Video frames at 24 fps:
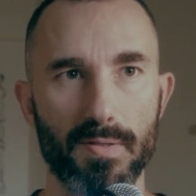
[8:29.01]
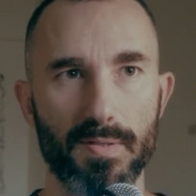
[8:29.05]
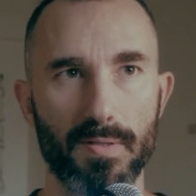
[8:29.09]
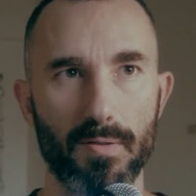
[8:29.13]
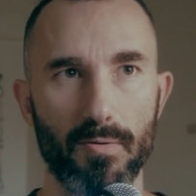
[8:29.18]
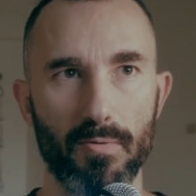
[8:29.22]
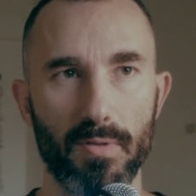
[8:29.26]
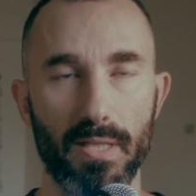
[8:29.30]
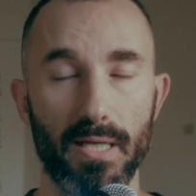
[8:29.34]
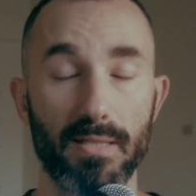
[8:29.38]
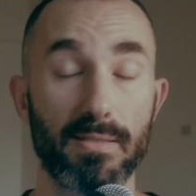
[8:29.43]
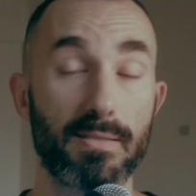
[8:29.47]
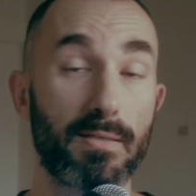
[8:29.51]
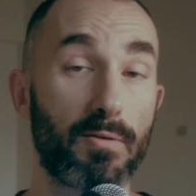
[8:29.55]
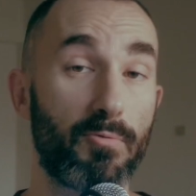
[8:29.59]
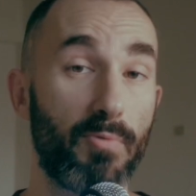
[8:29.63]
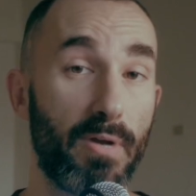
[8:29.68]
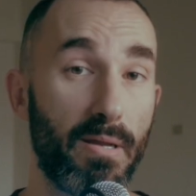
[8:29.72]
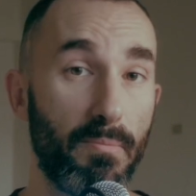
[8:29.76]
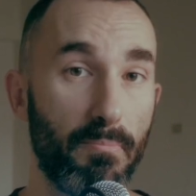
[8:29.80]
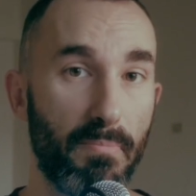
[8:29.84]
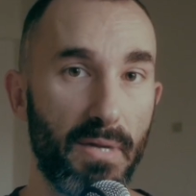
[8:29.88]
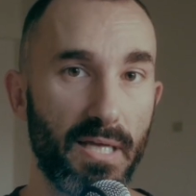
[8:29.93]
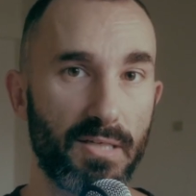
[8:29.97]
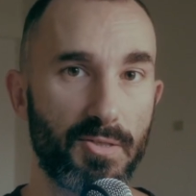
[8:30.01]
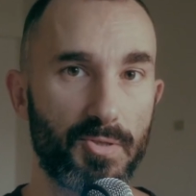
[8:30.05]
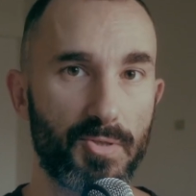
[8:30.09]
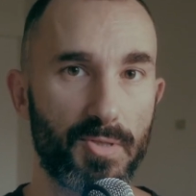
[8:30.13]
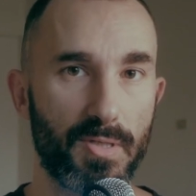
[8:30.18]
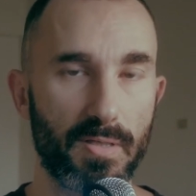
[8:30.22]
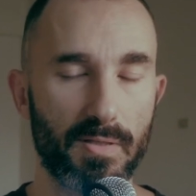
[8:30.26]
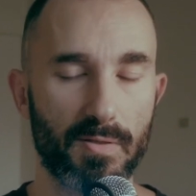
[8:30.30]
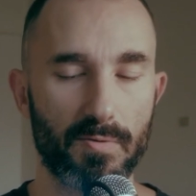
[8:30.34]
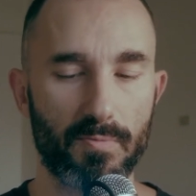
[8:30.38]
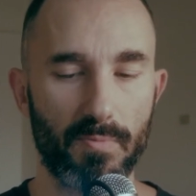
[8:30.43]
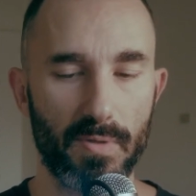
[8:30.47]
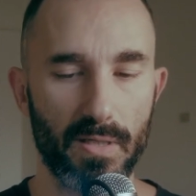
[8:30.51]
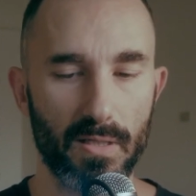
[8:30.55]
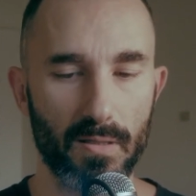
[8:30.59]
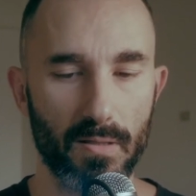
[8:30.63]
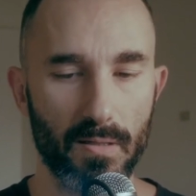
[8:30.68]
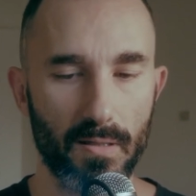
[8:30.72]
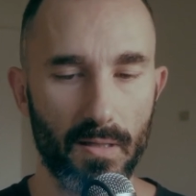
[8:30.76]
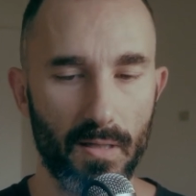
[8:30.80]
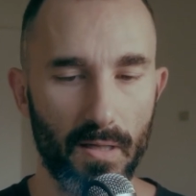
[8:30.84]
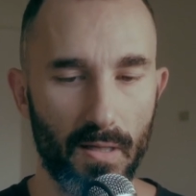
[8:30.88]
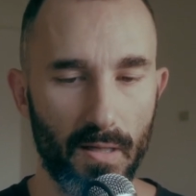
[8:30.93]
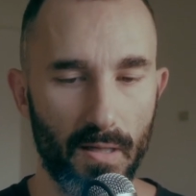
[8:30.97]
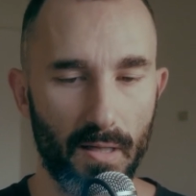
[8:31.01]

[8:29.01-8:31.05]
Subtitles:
So that's a great match as well.